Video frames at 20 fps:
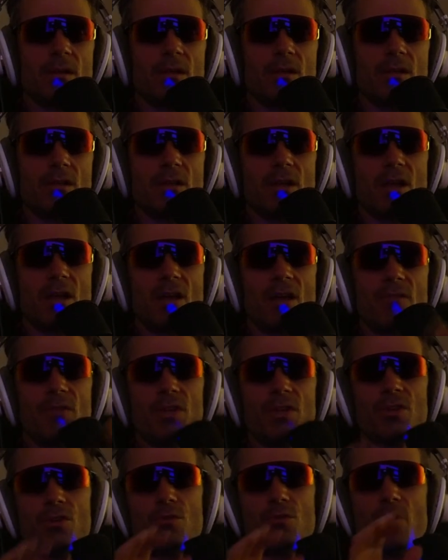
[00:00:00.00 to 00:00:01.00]
you have to
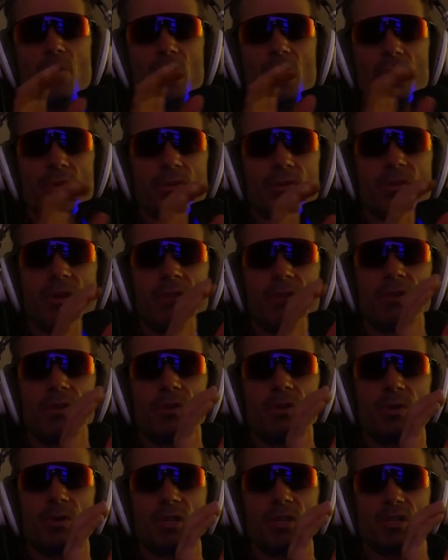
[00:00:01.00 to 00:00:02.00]
do both. You have to
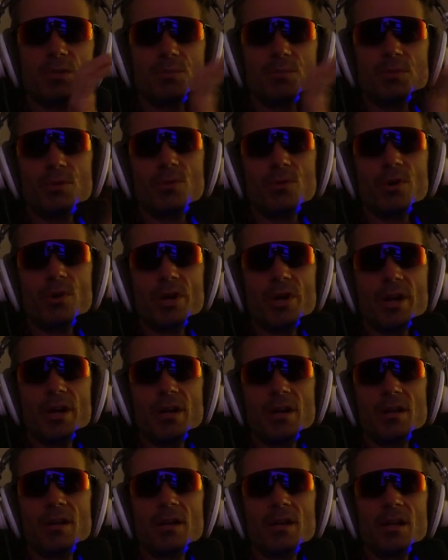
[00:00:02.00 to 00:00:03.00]
do exploring
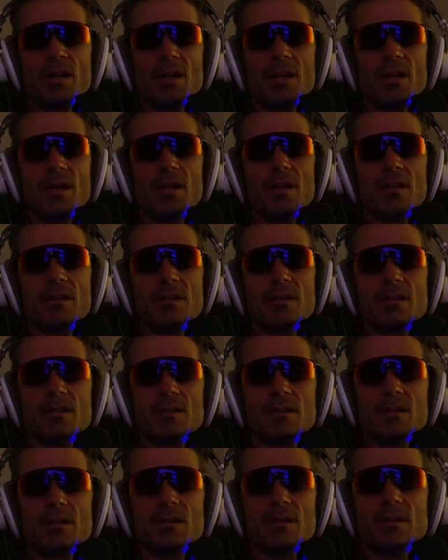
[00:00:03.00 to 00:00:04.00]
and
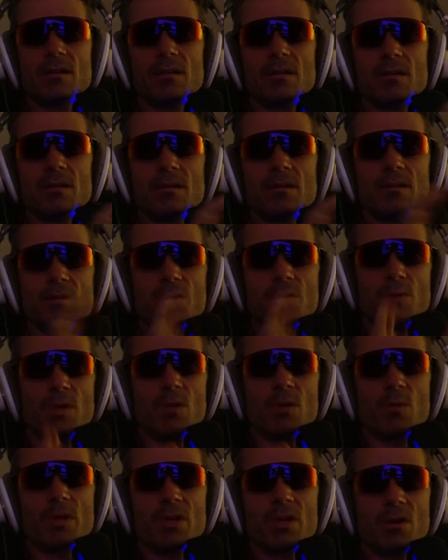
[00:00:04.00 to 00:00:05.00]
doing
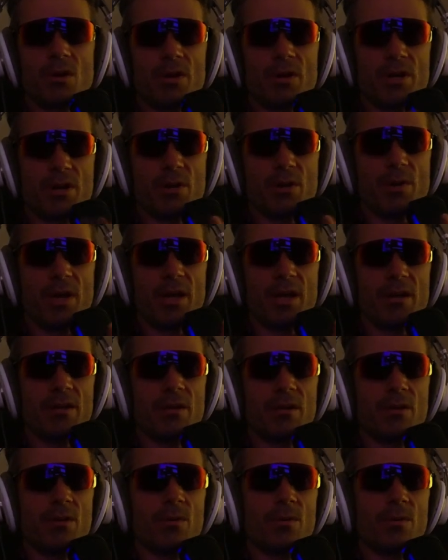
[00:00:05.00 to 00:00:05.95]
what you already know how to do.